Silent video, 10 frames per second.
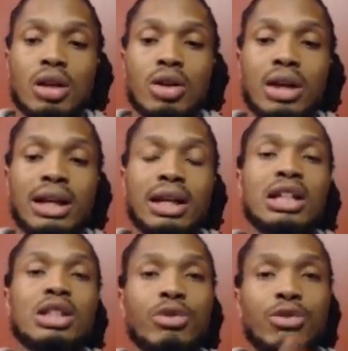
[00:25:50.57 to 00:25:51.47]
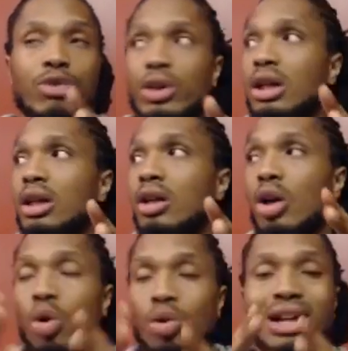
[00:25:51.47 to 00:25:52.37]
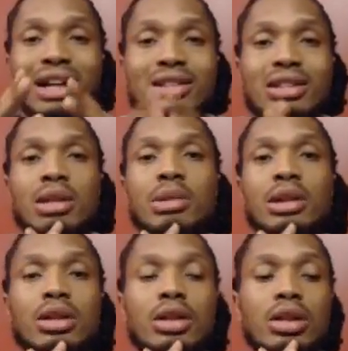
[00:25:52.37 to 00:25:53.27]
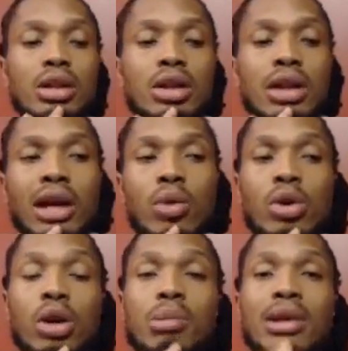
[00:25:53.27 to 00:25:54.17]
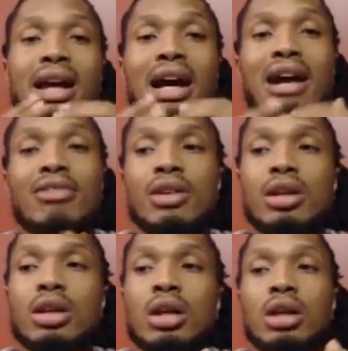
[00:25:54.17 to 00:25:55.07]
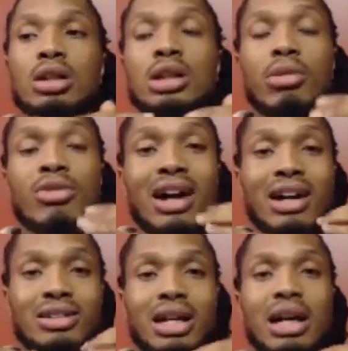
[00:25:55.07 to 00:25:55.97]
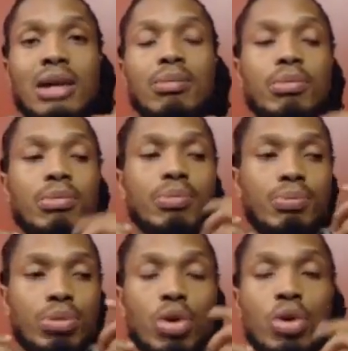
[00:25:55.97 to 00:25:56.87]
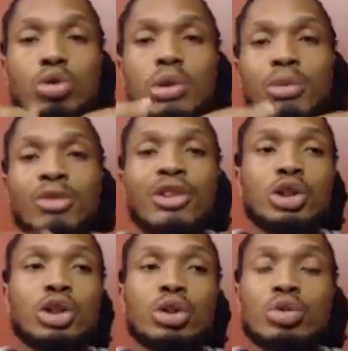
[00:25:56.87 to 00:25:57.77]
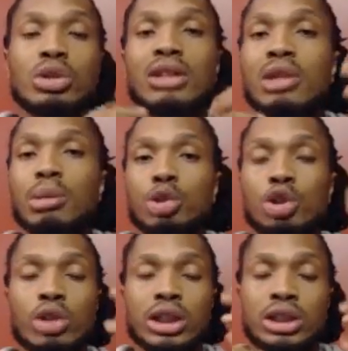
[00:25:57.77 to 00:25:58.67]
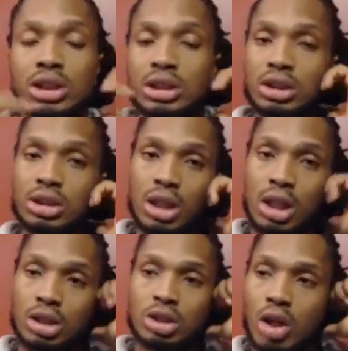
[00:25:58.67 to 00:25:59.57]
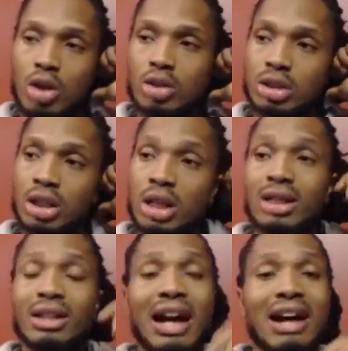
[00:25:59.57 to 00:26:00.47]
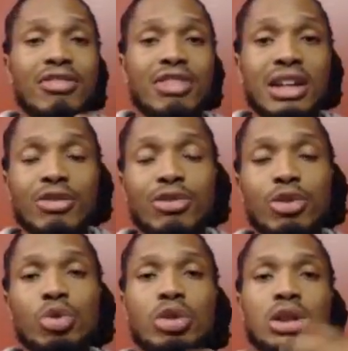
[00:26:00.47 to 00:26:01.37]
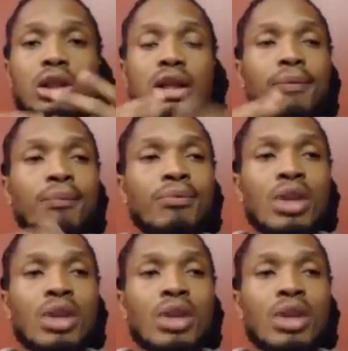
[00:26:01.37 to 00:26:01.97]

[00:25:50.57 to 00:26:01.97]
Okay? It's a free online summit, and we're going to be having some of our top pros and professionals give demonstrations, talks, live vegan food cooking,